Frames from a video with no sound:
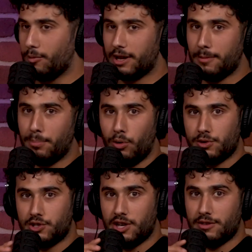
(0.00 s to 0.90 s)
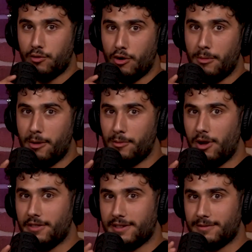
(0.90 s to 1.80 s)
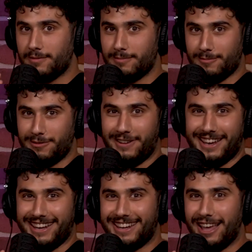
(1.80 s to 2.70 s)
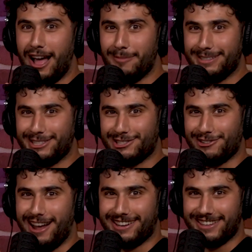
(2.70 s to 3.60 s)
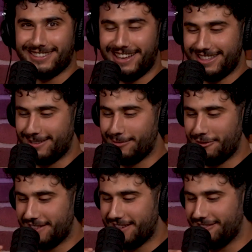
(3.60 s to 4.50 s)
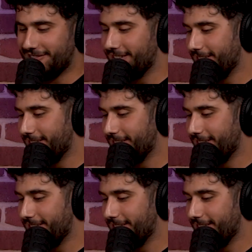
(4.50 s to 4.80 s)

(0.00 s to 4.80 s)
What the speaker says: We're going to pause just for a moment while this freaking garbage truck decides to move itself.